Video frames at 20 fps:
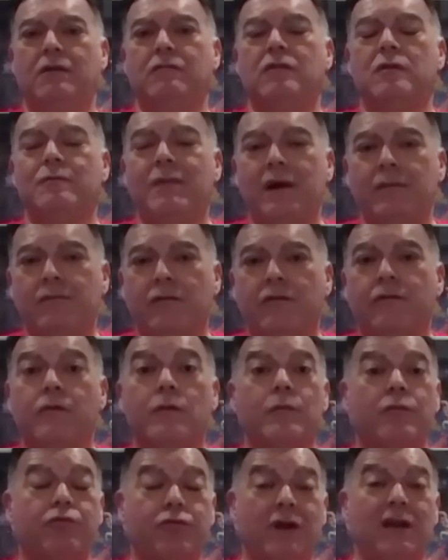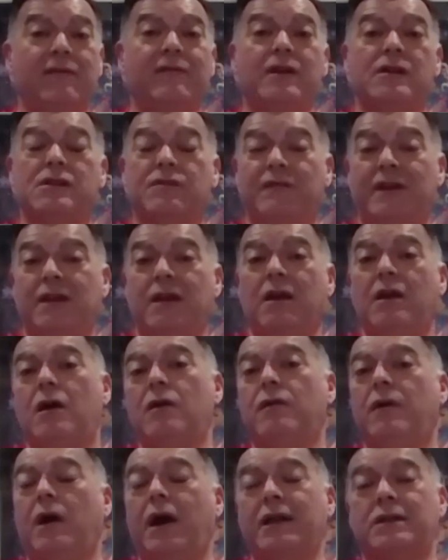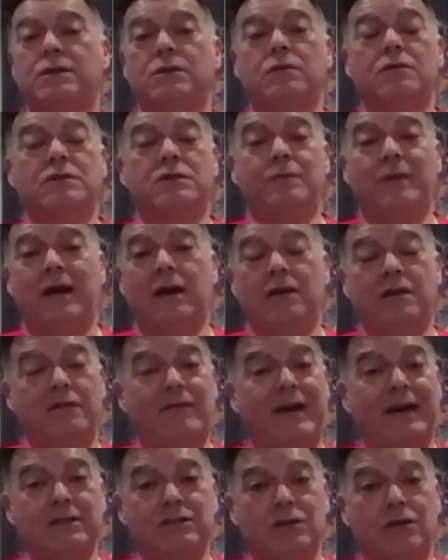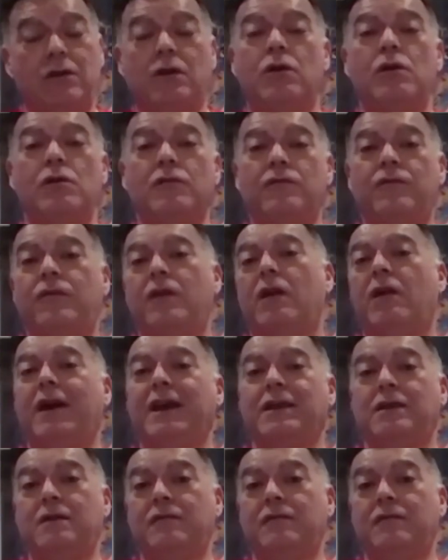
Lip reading: Remember from the previous video that I talked about, you've had your long flight,